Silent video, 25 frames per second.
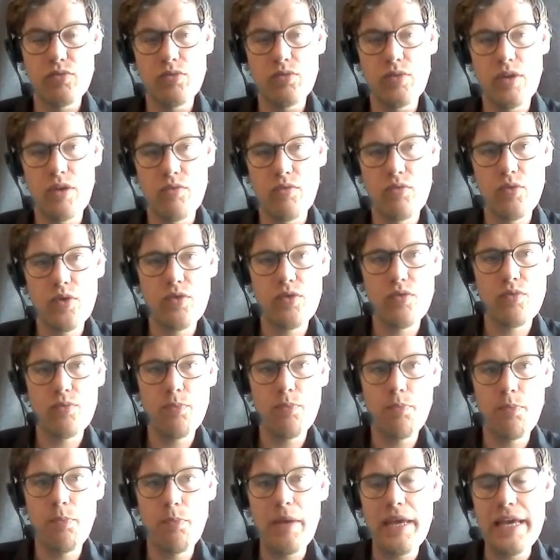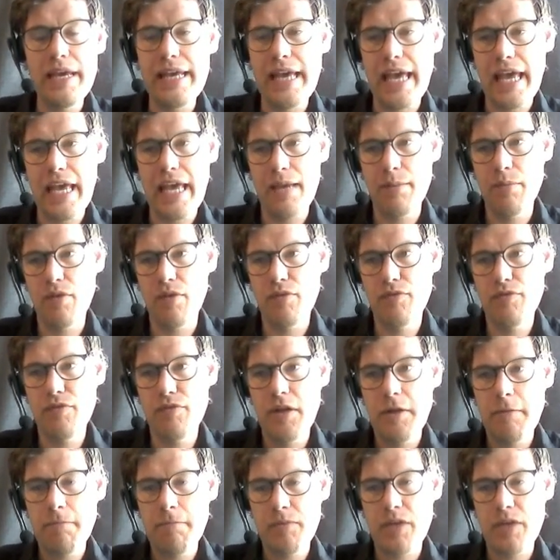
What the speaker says: one big aim of